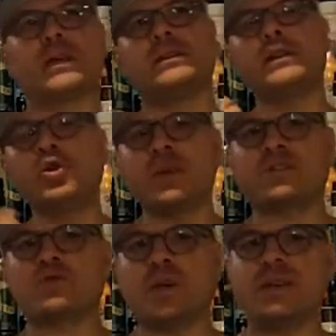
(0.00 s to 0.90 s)
A little bit of
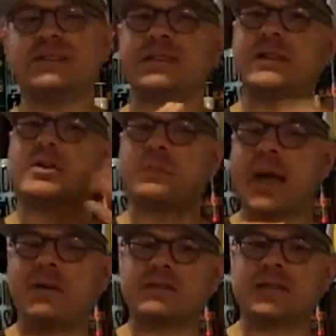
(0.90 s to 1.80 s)
sweetness in there to
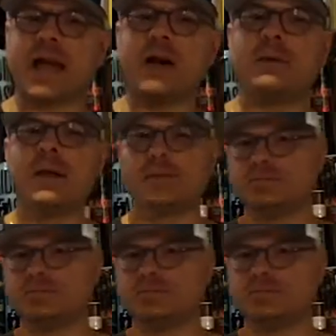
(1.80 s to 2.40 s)
balance it out.